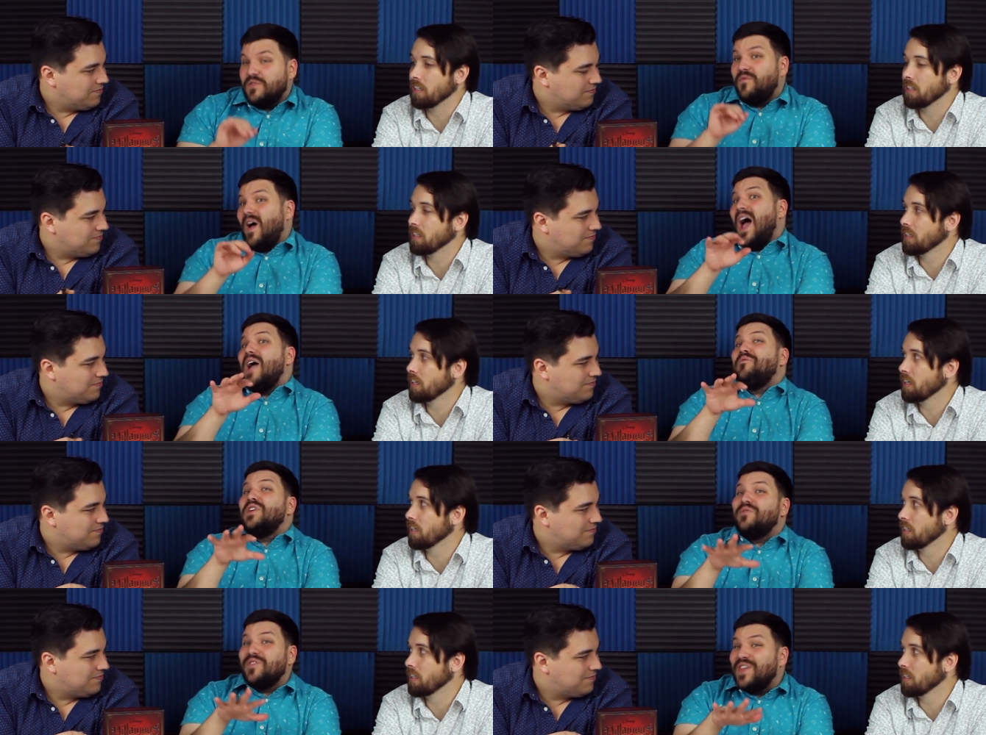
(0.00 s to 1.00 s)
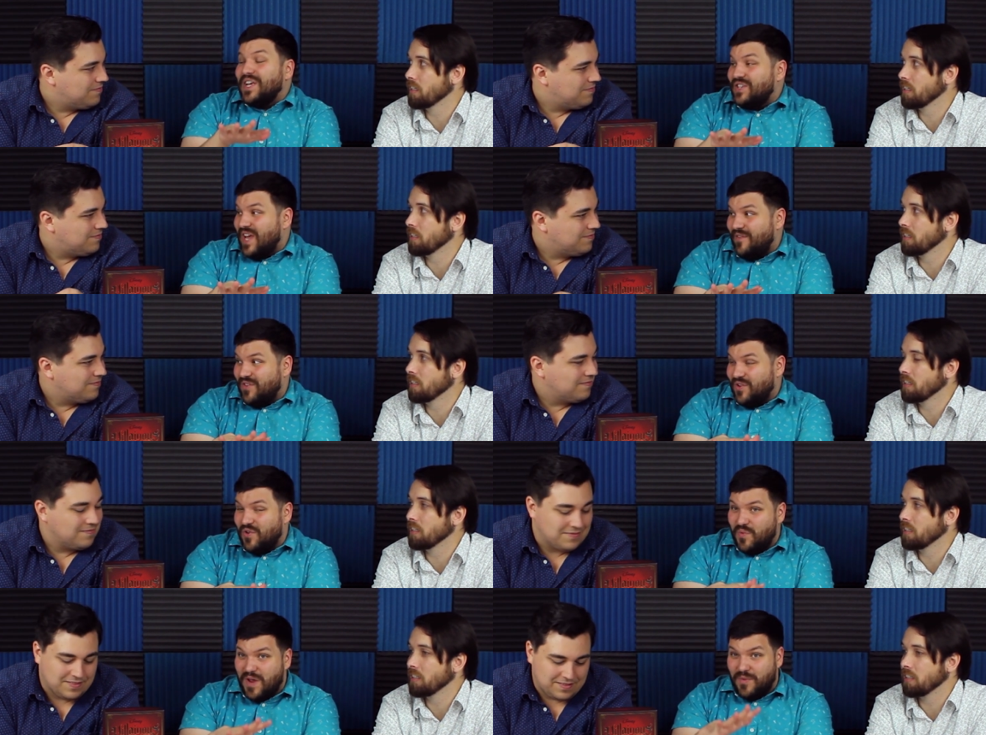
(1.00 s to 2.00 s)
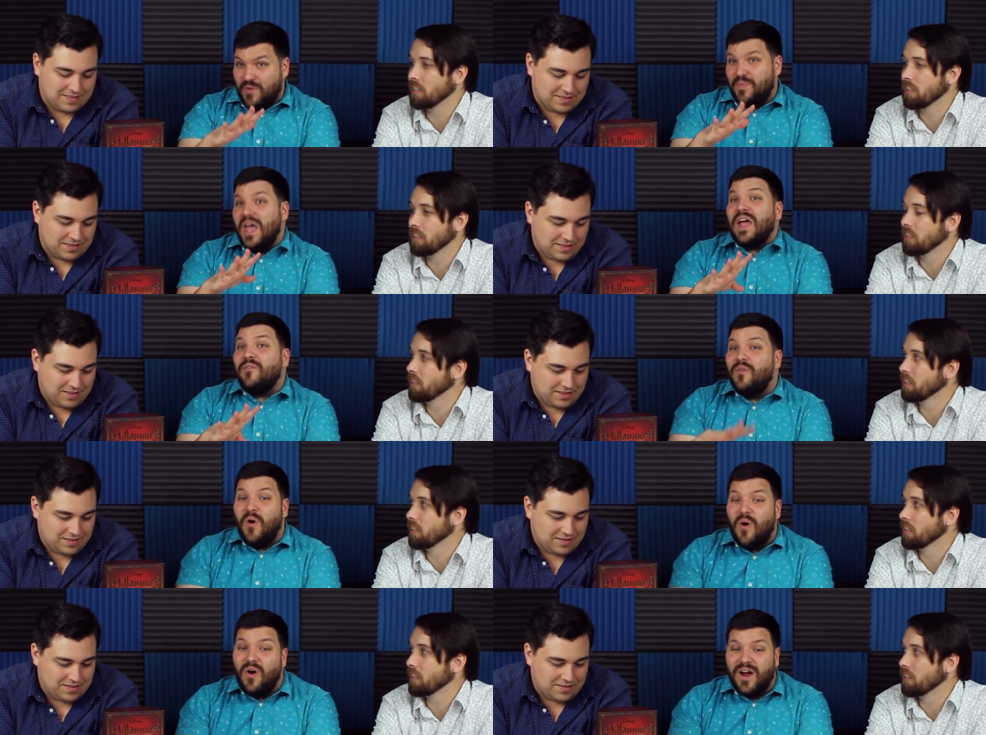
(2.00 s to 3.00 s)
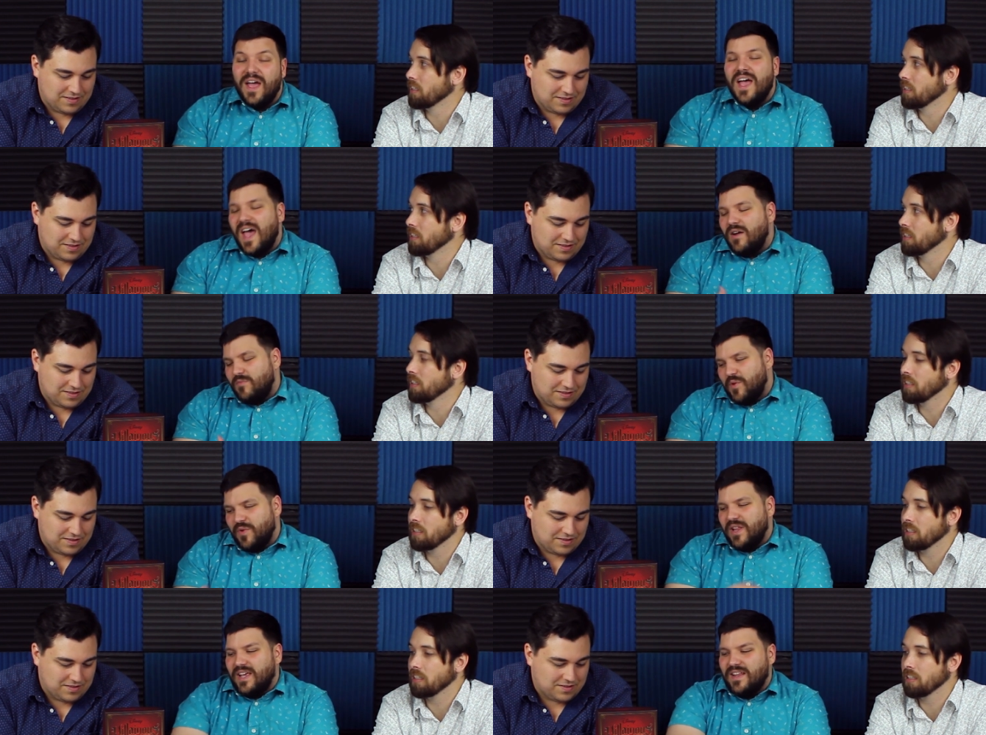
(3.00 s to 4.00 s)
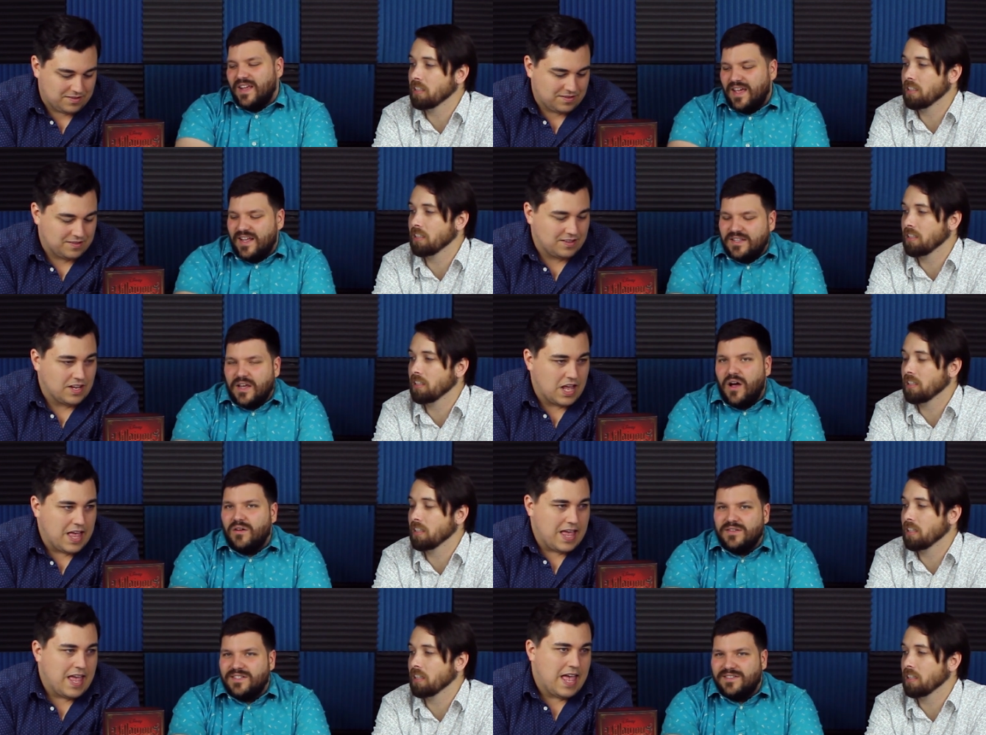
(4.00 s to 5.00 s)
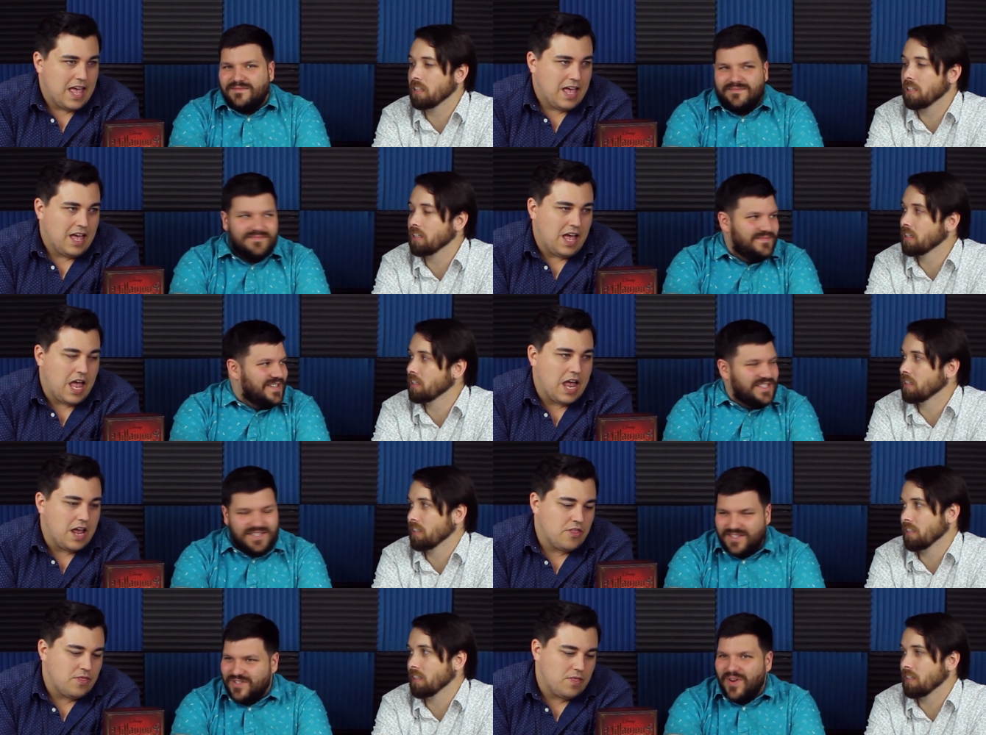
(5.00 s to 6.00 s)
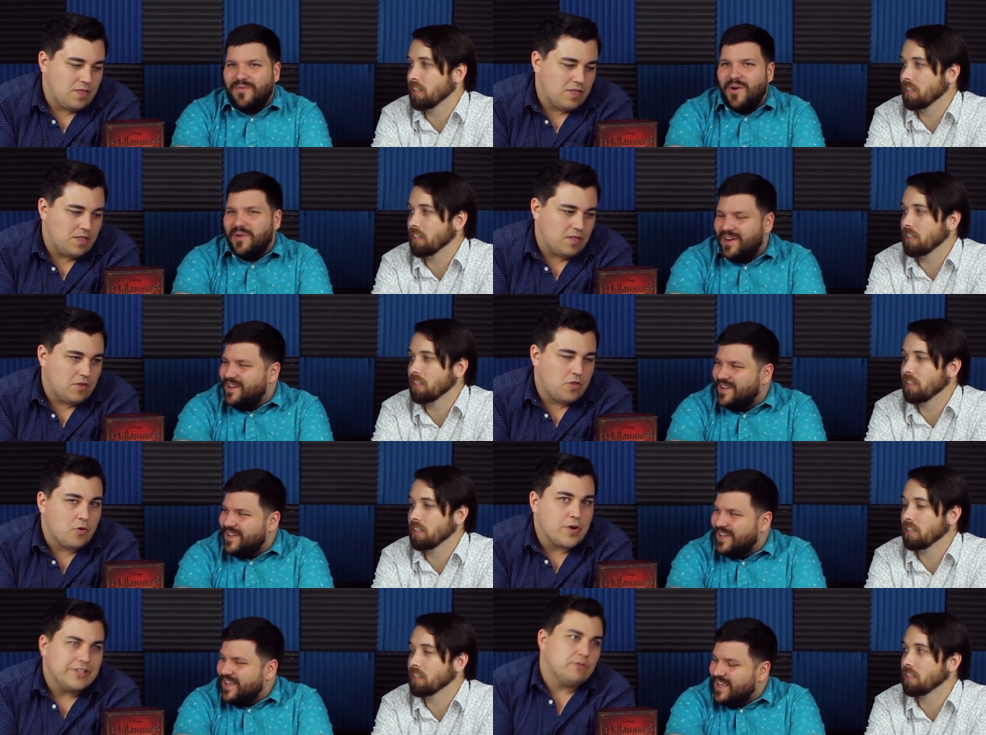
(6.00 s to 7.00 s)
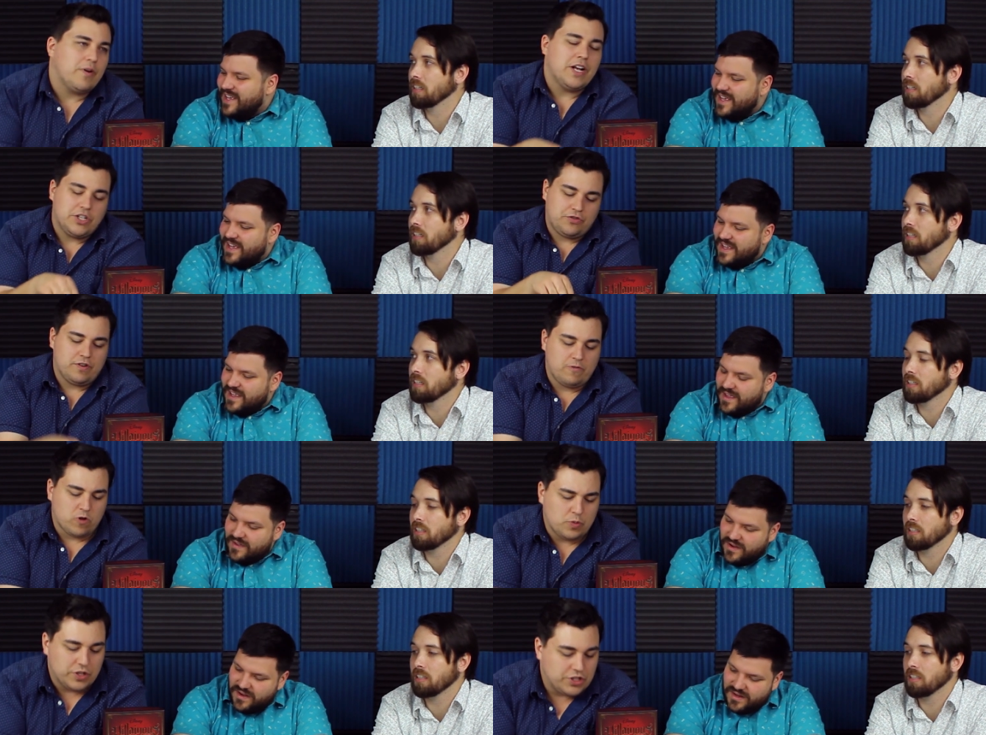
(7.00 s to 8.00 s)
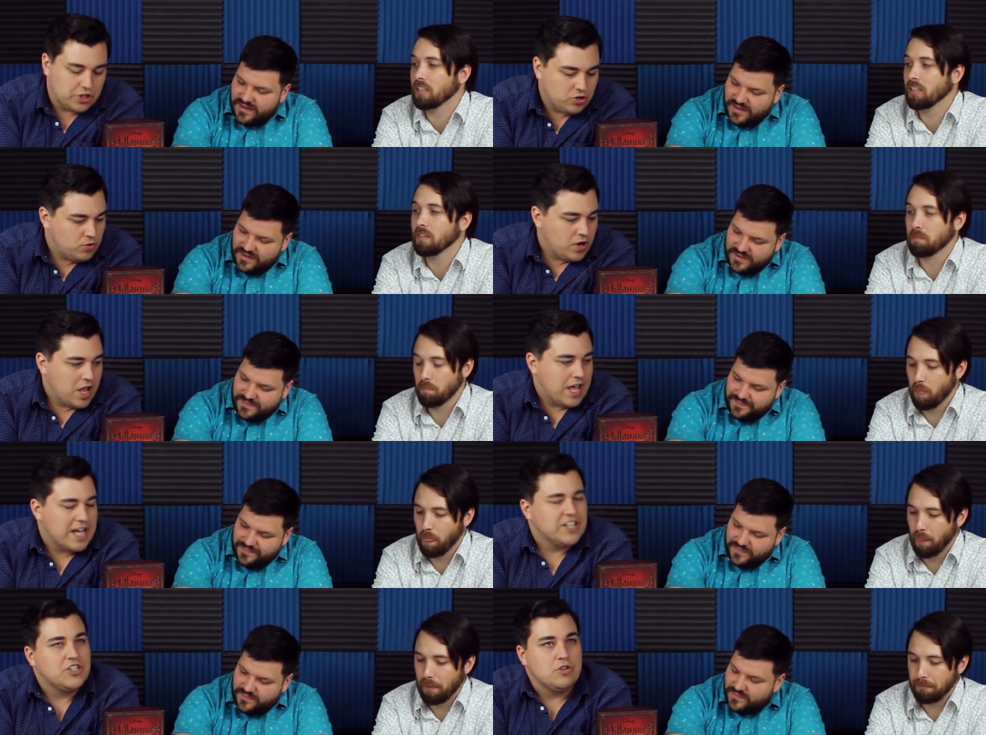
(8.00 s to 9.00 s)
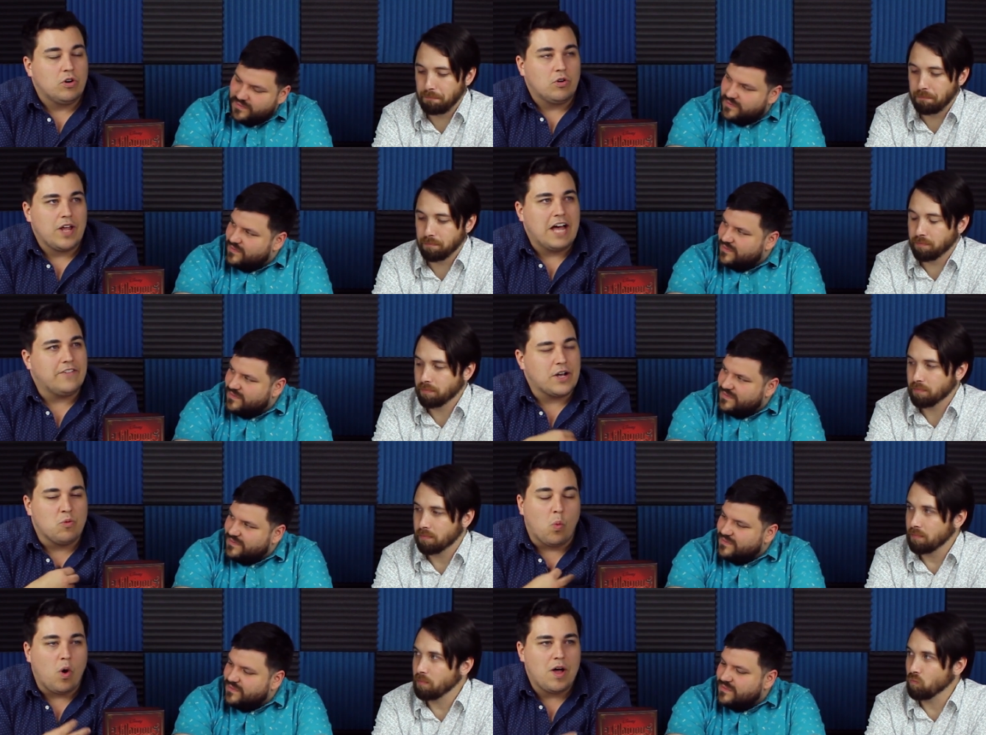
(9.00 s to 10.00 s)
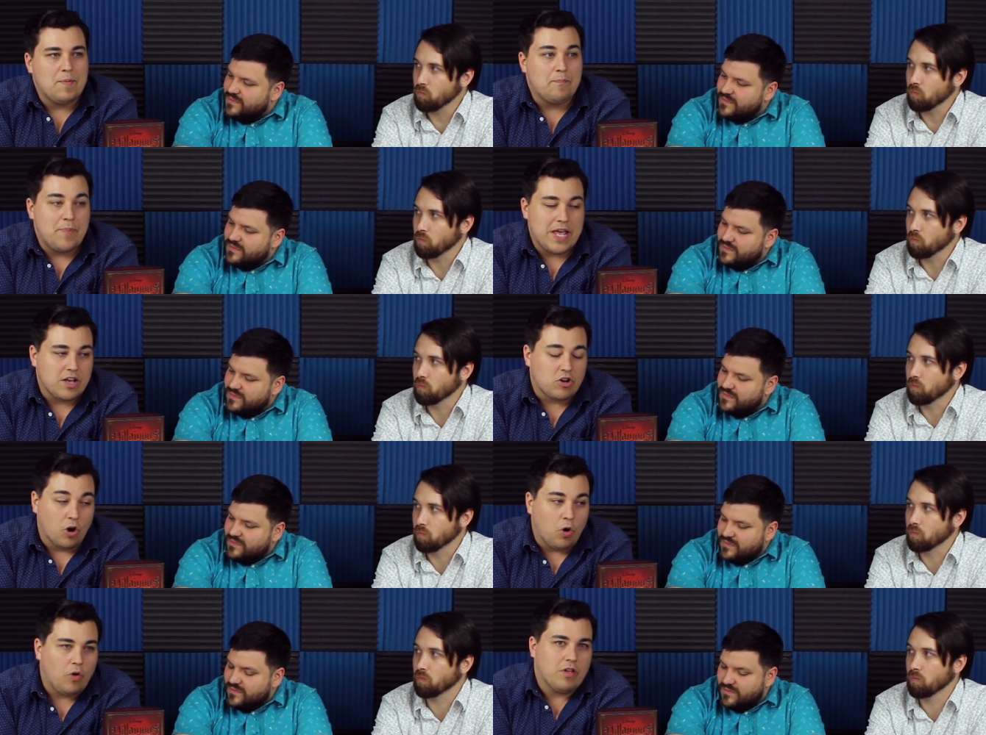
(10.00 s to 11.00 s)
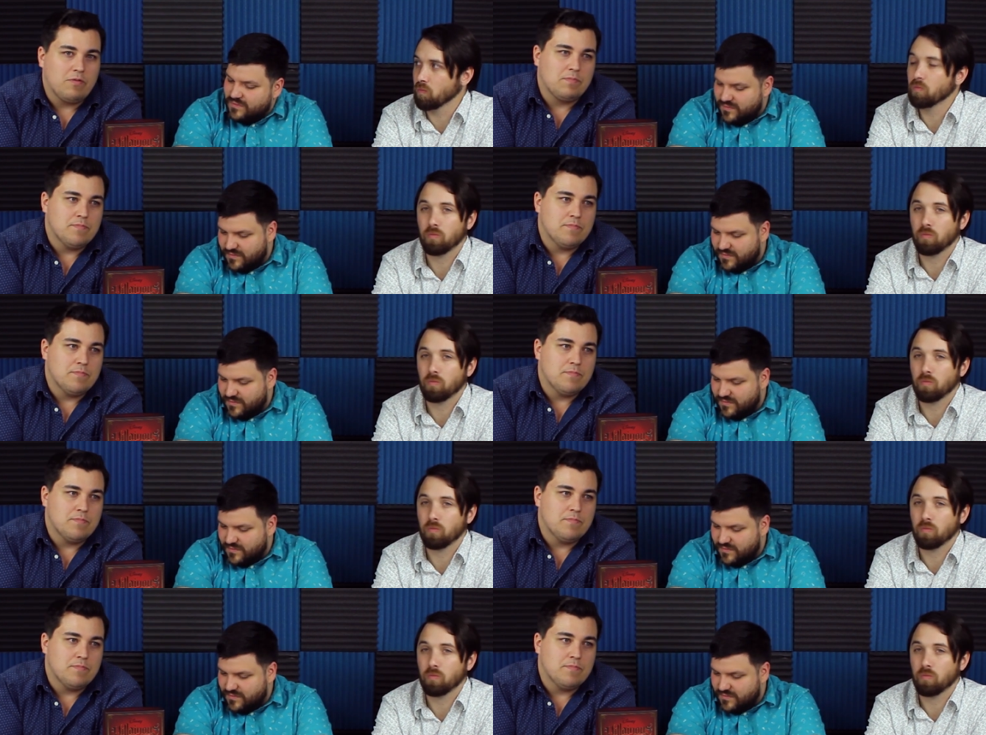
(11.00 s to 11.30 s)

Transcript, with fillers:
Speaker 1: There's five different things you have to do to win, but you pick four. And when really it, it's like, oh, this is
Speaker 2: this eh, is straightforward. The reason why it's straightforward too is you don't have like one big goal with